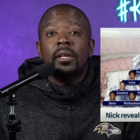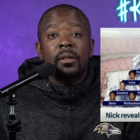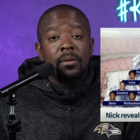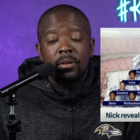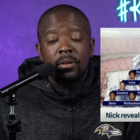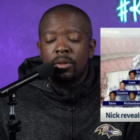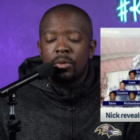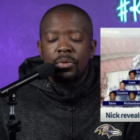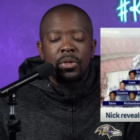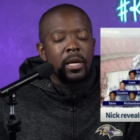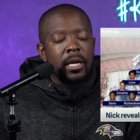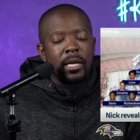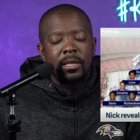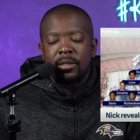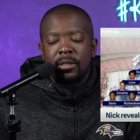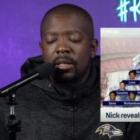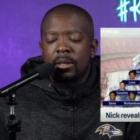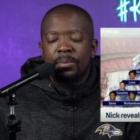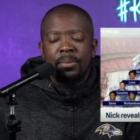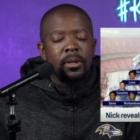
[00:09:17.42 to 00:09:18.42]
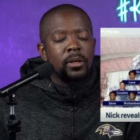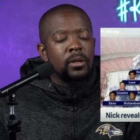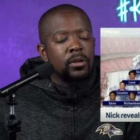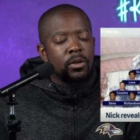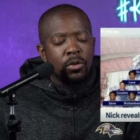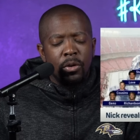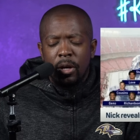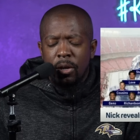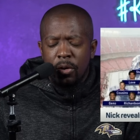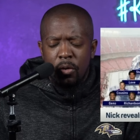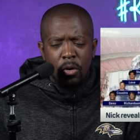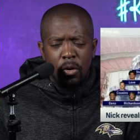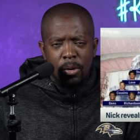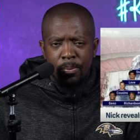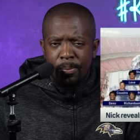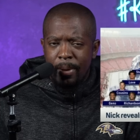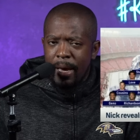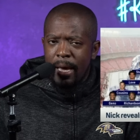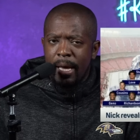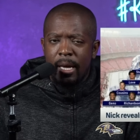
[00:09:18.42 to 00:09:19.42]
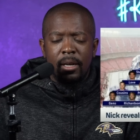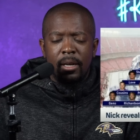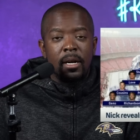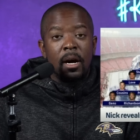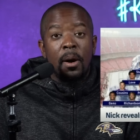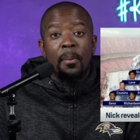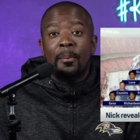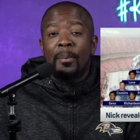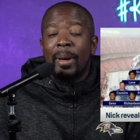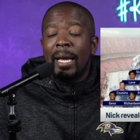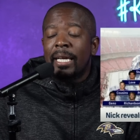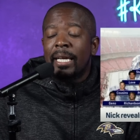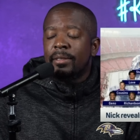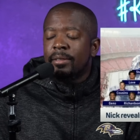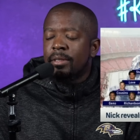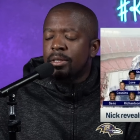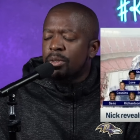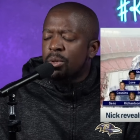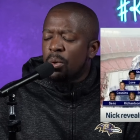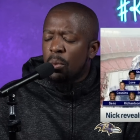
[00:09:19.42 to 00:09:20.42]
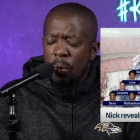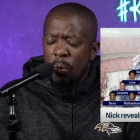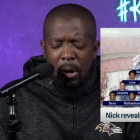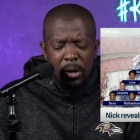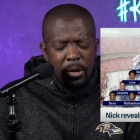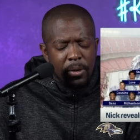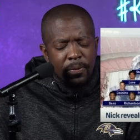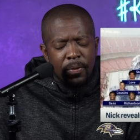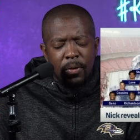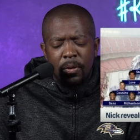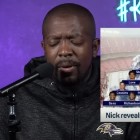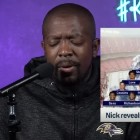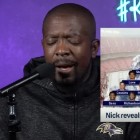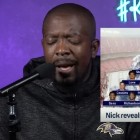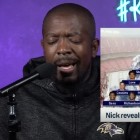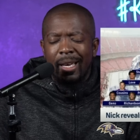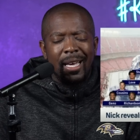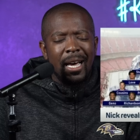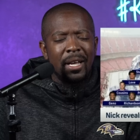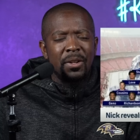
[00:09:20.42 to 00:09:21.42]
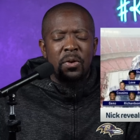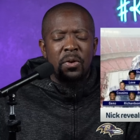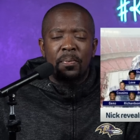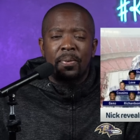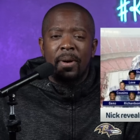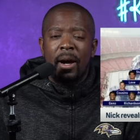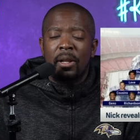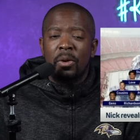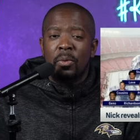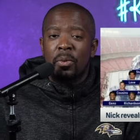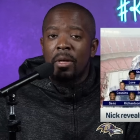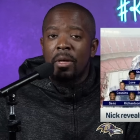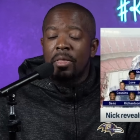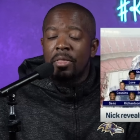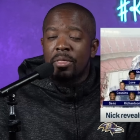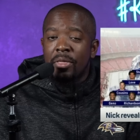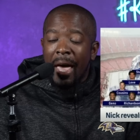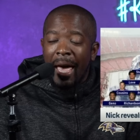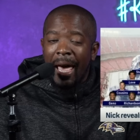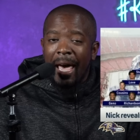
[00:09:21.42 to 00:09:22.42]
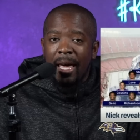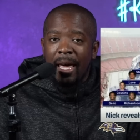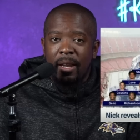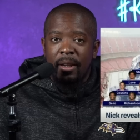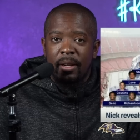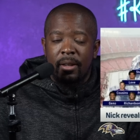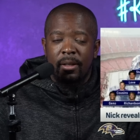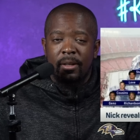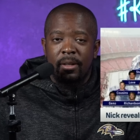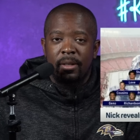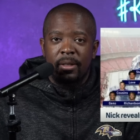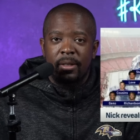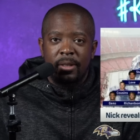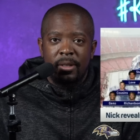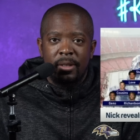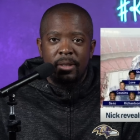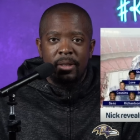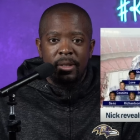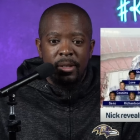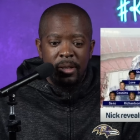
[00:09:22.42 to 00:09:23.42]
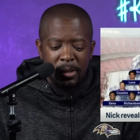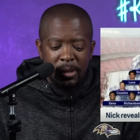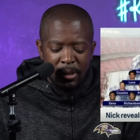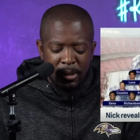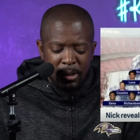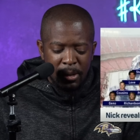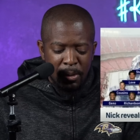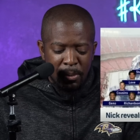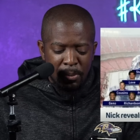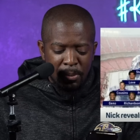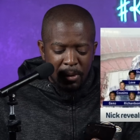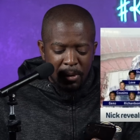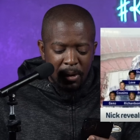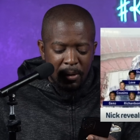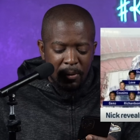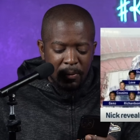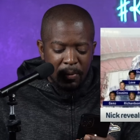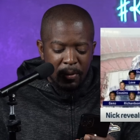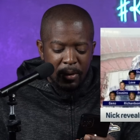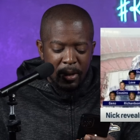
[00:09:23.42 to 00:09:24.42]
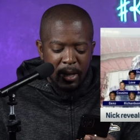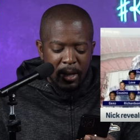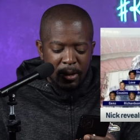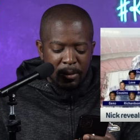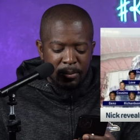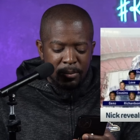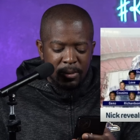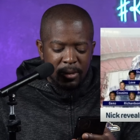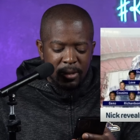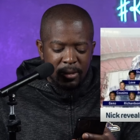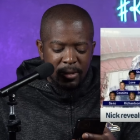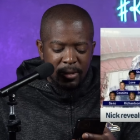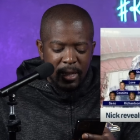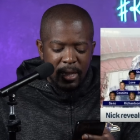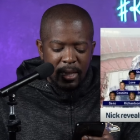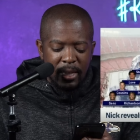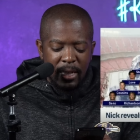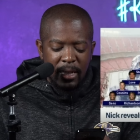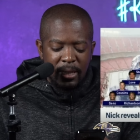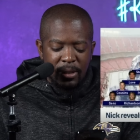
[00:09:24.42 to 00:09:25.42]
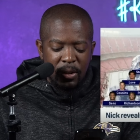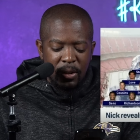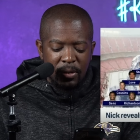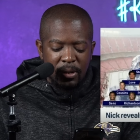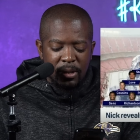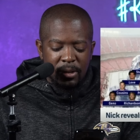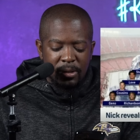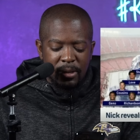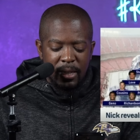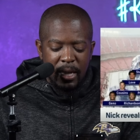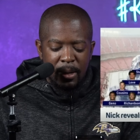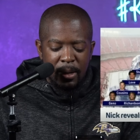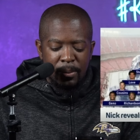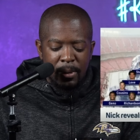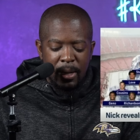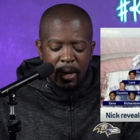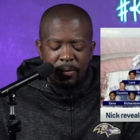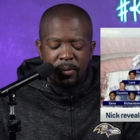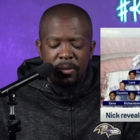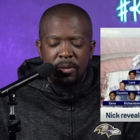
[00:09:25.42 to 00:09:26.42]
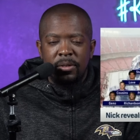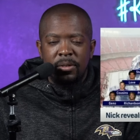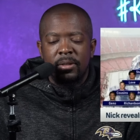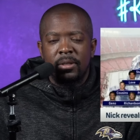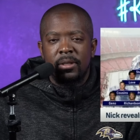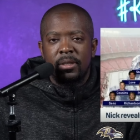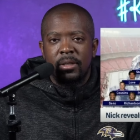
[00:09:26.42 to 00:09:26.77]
you think he's gonna be a great quarterback, amazing, wonderful. I got no problem with that. But for him to say he's on the same level